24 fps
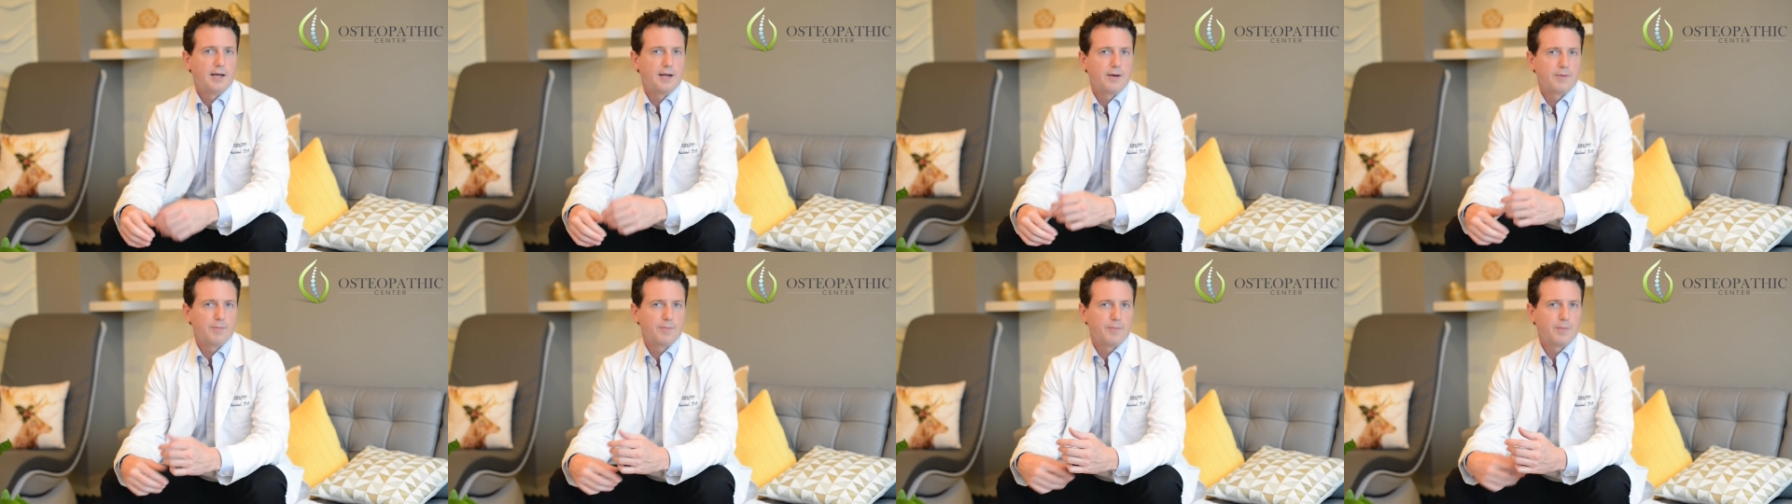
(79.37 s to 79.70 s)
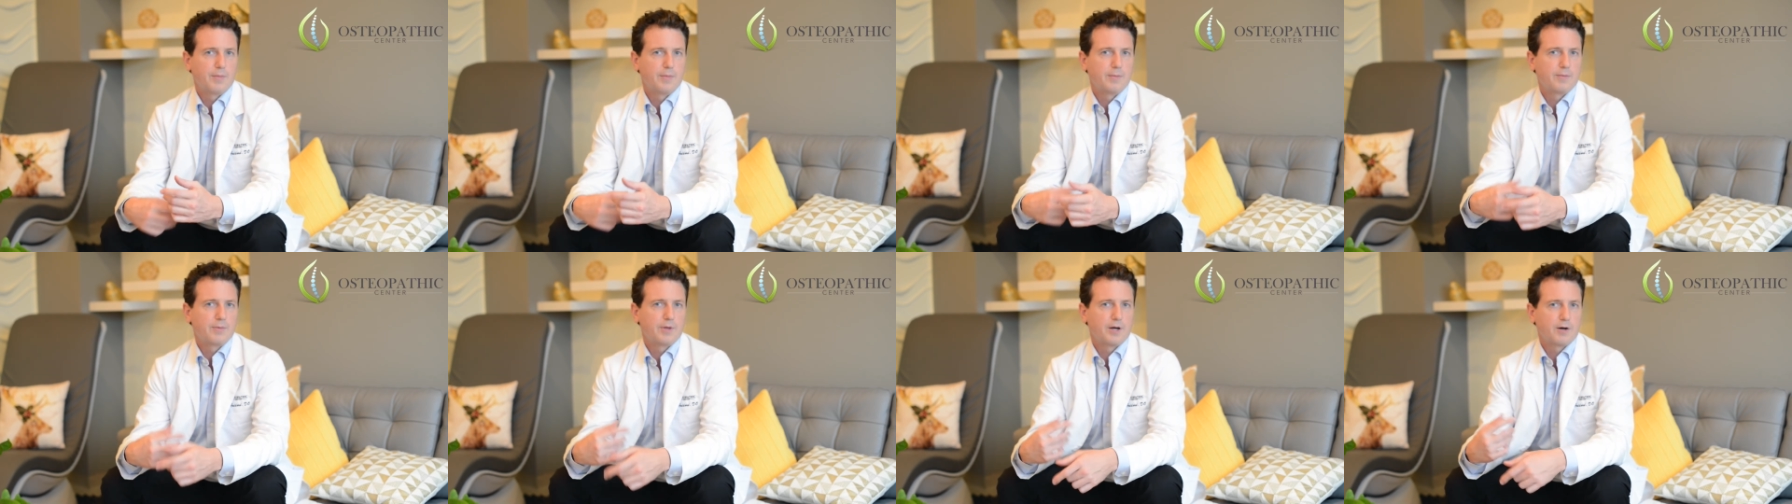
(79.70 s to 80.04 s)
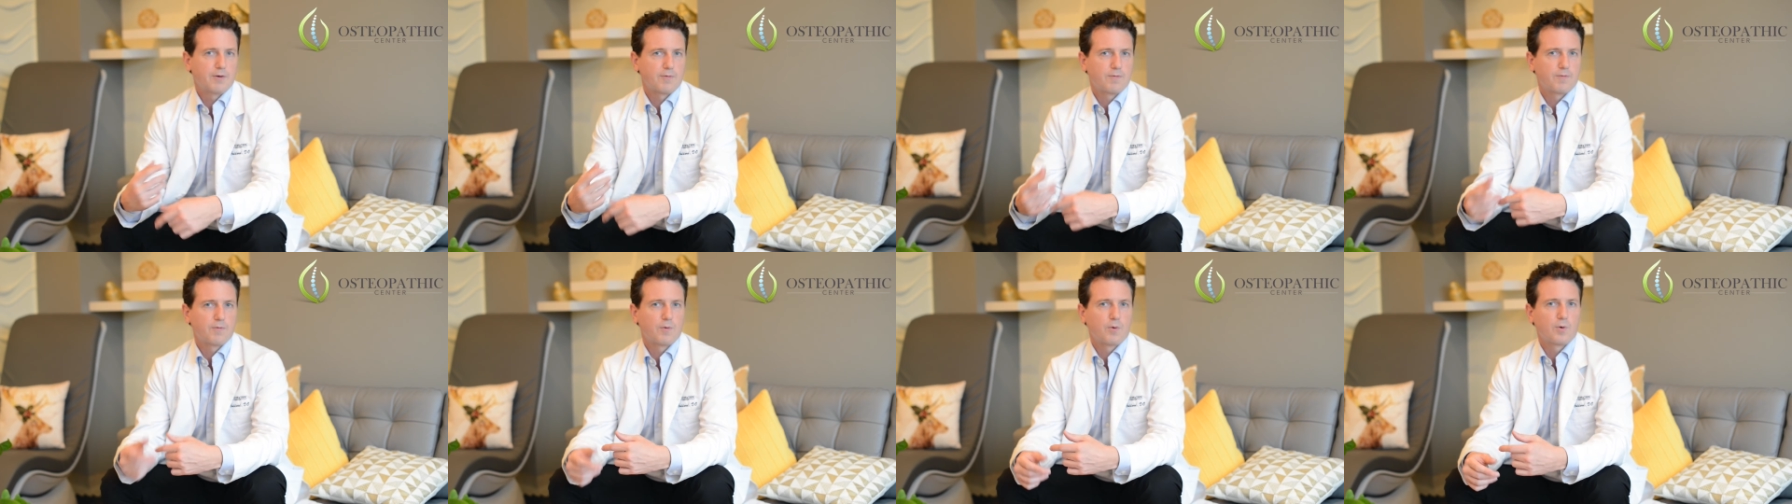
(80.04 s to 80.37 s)
and
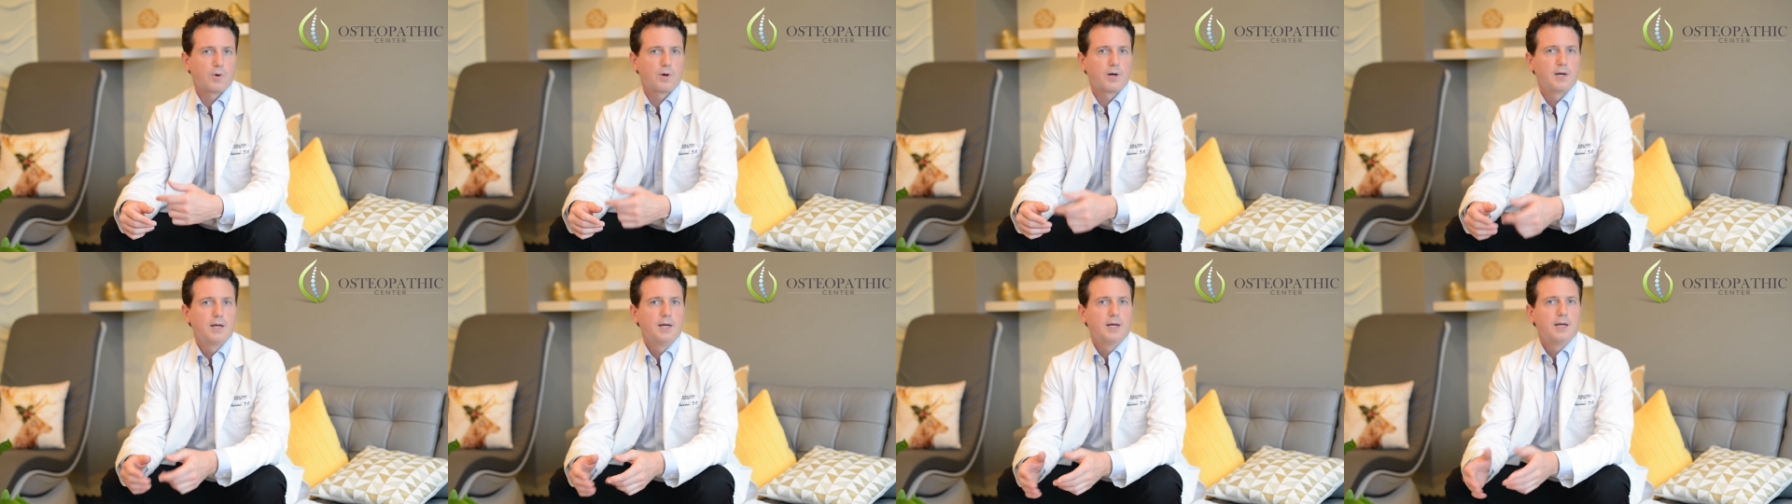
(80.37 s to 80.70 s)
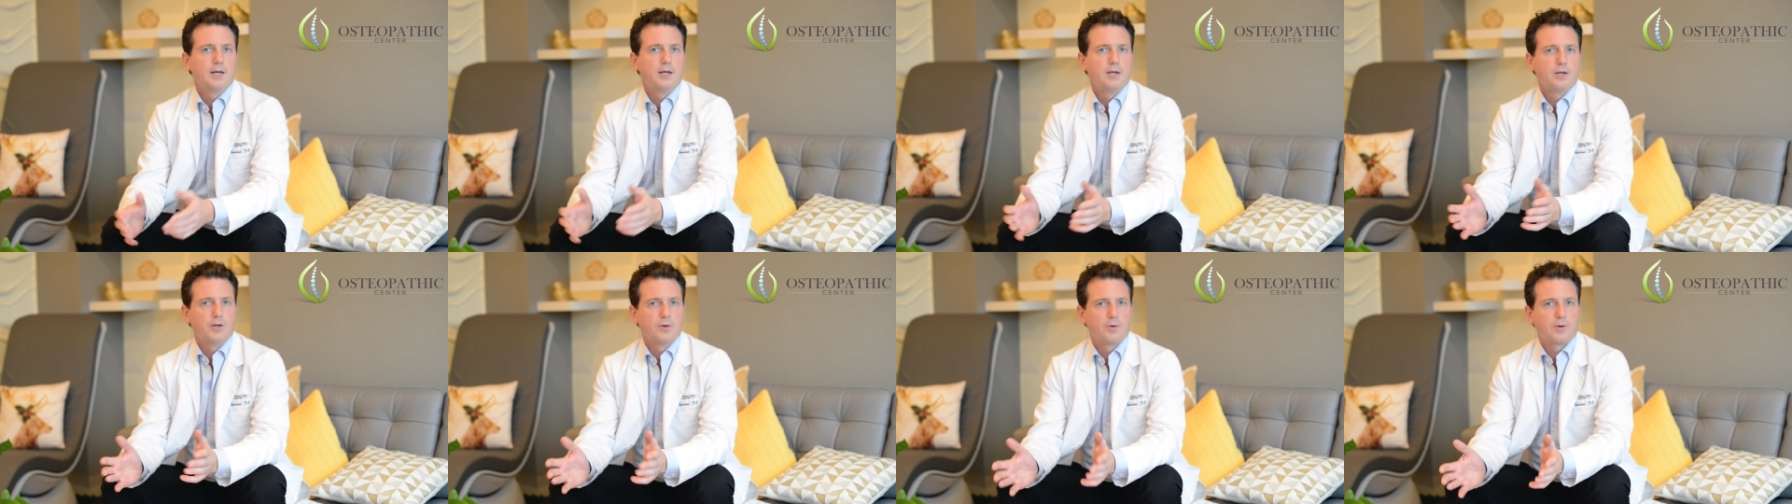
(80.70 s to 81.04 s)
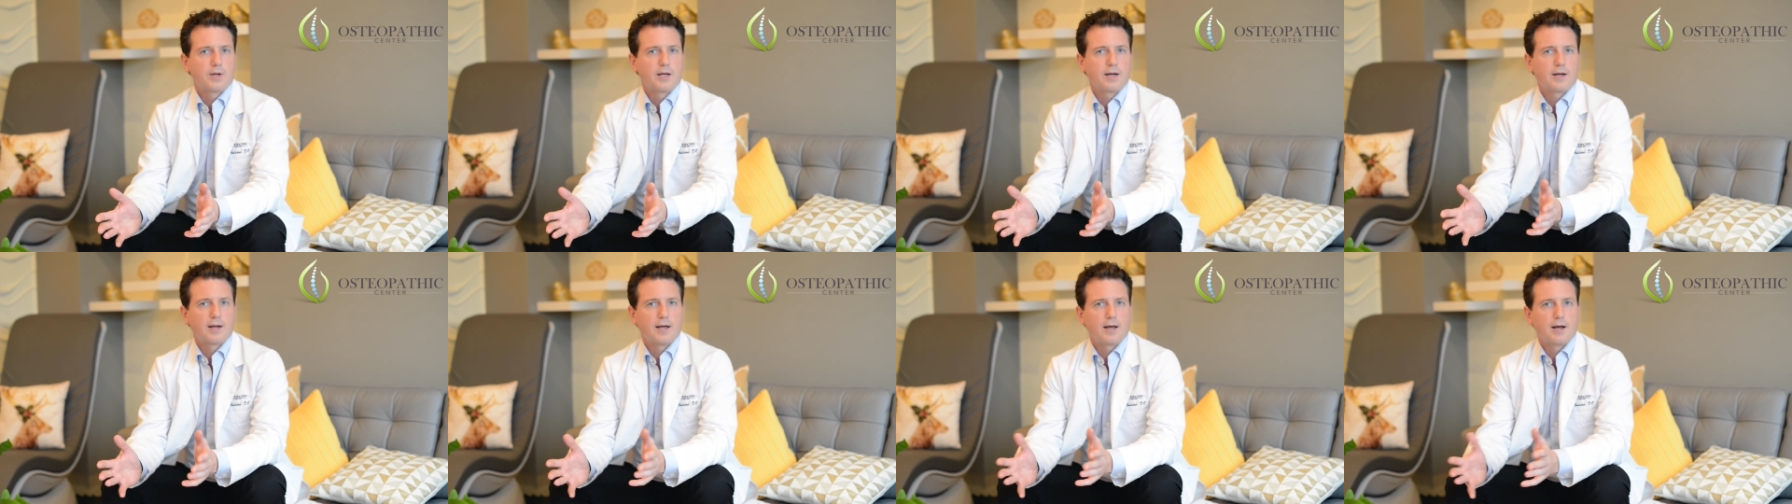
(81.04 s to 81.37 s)
therefore you
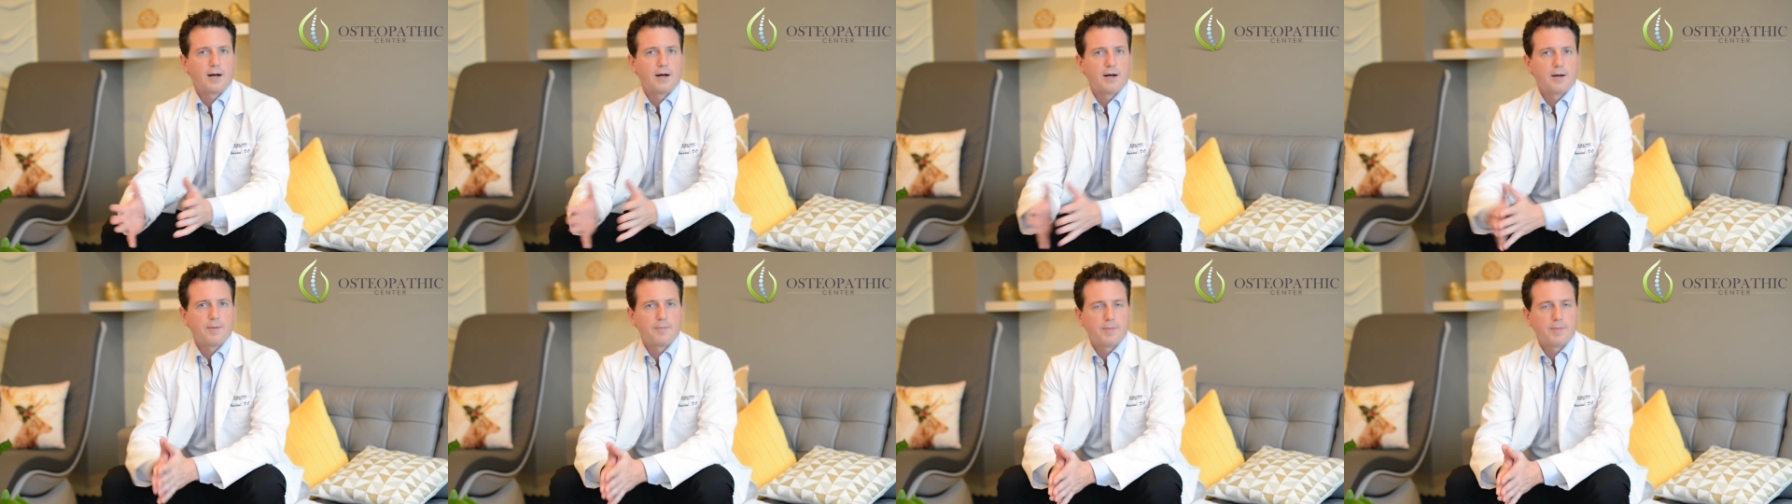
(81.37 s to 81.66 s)
can uh,